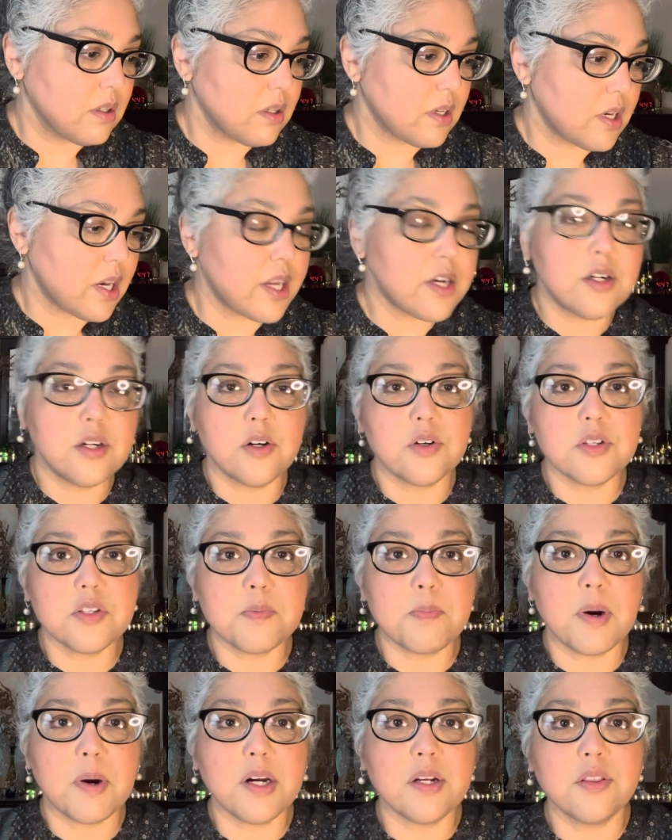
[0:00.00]
I don't know it's
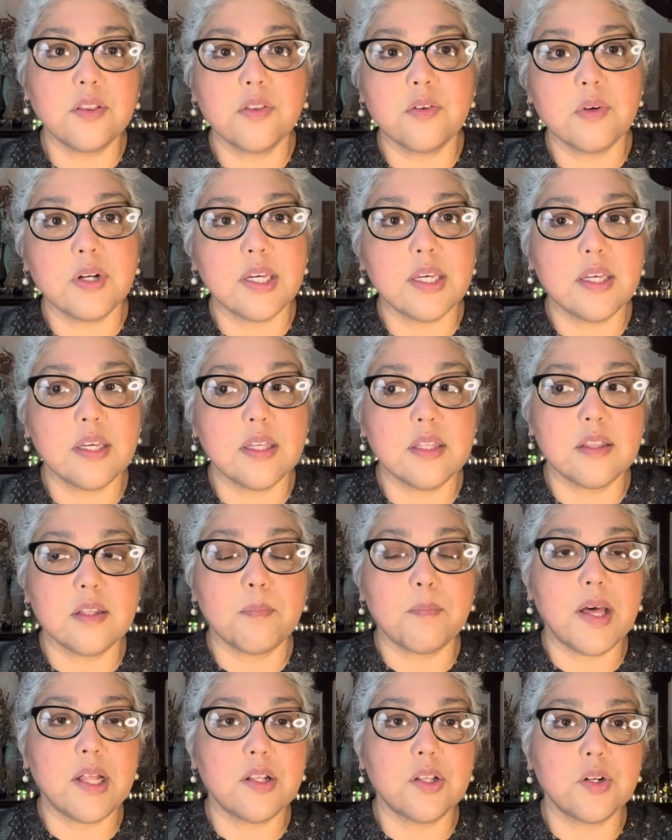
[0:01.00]
part 3 in the
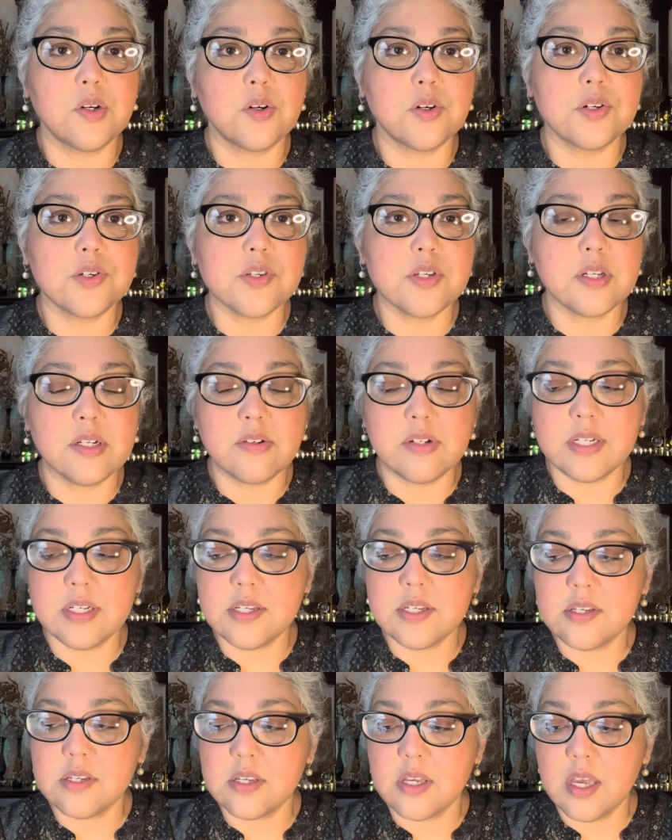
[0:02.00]
Pellinor
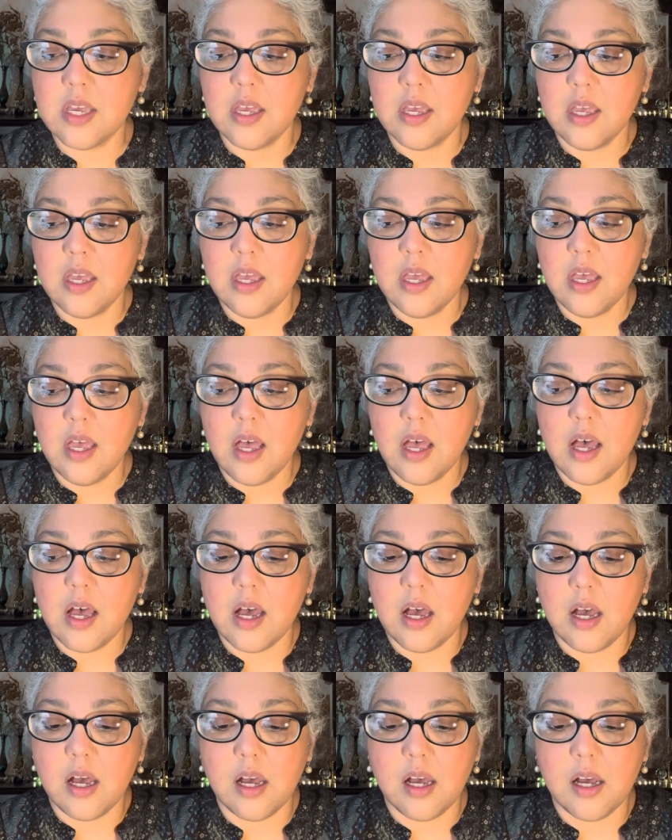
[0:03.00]
series
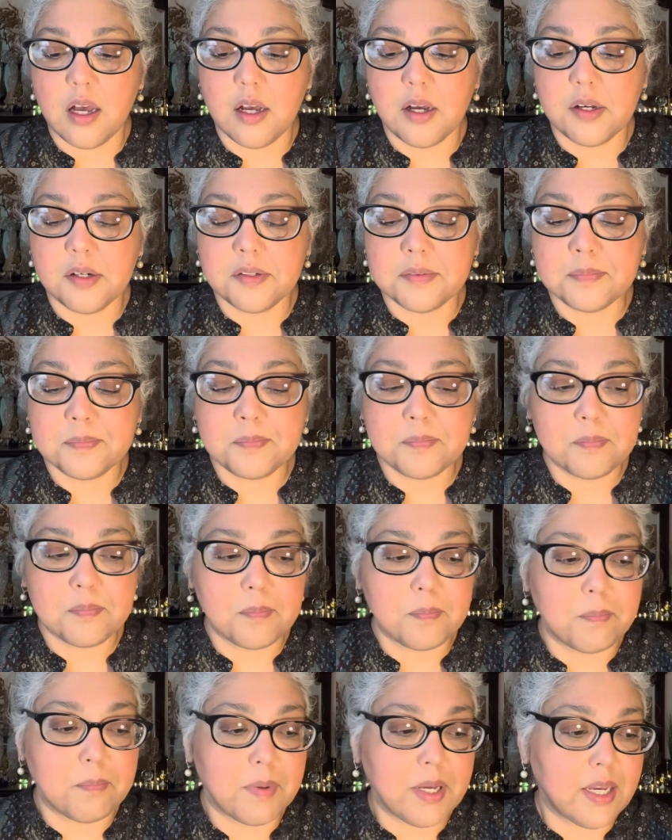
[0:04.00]
um
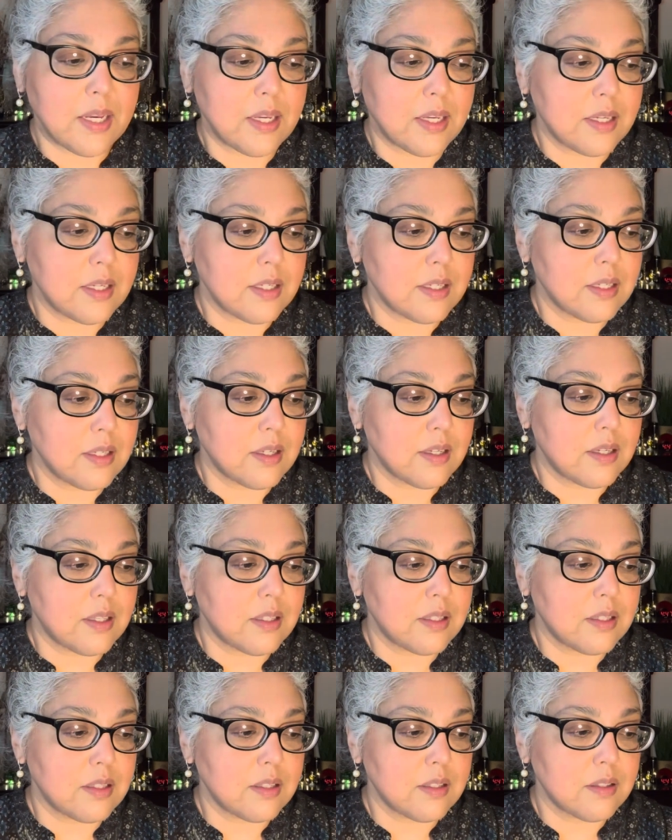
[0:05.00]
by
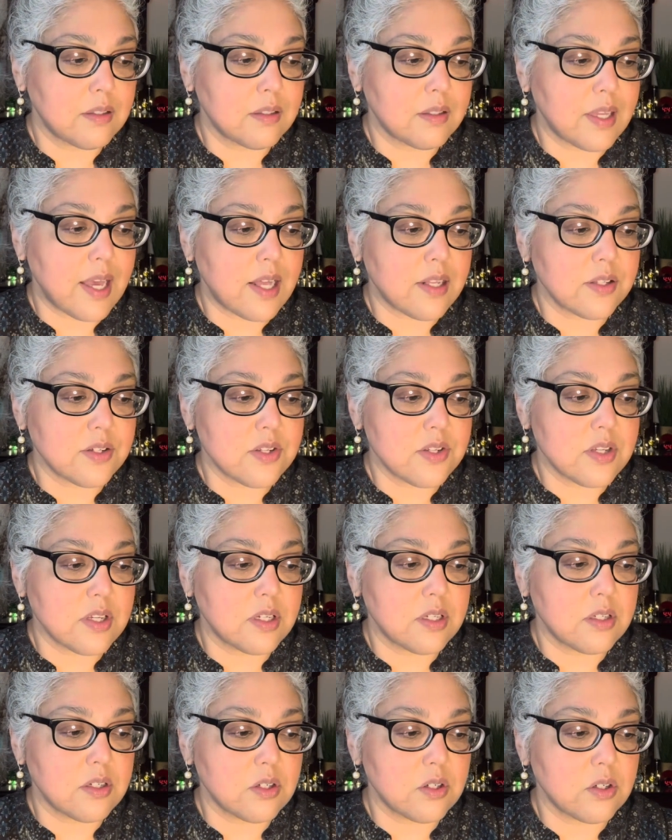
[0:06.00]

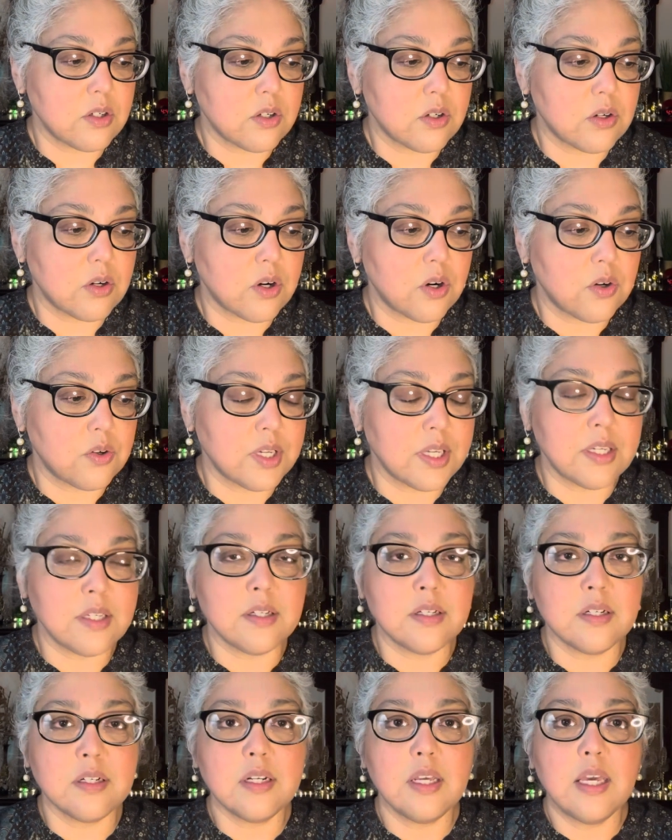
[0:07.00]
Alison
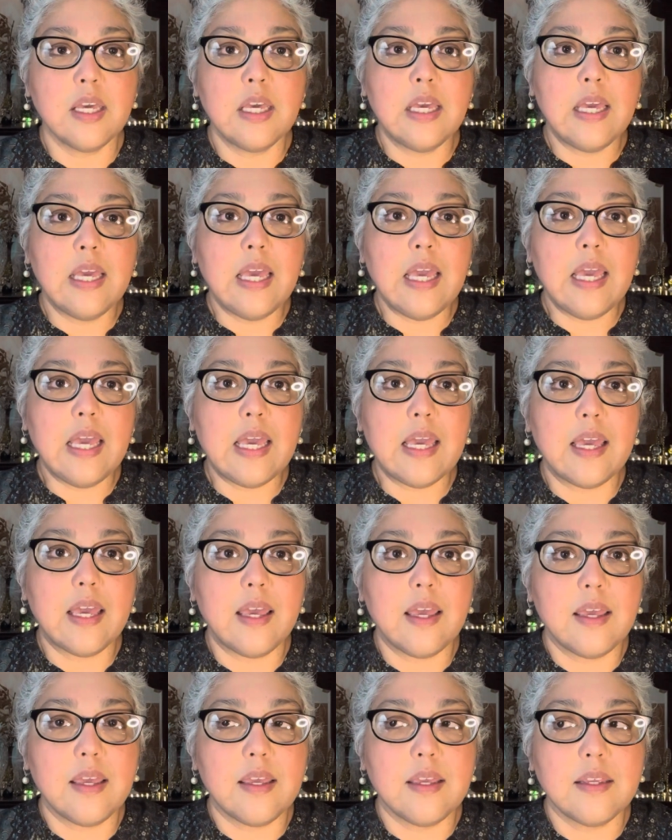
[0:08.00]
Croggon
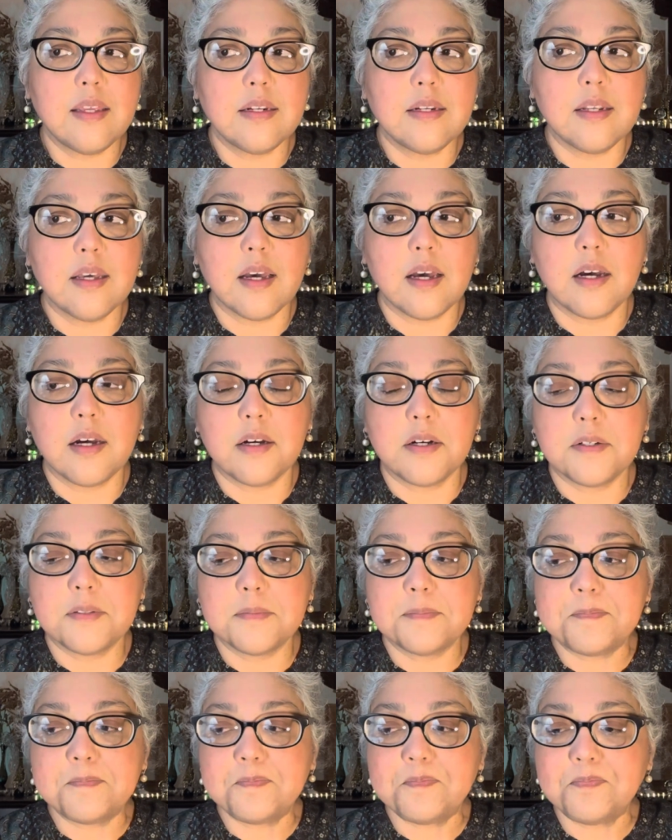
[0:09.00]
and
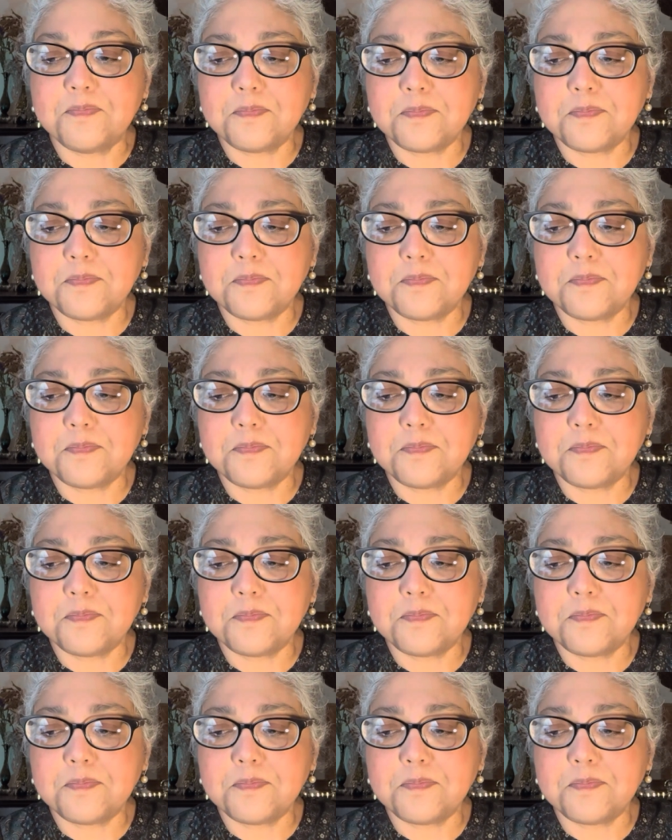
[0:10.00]
um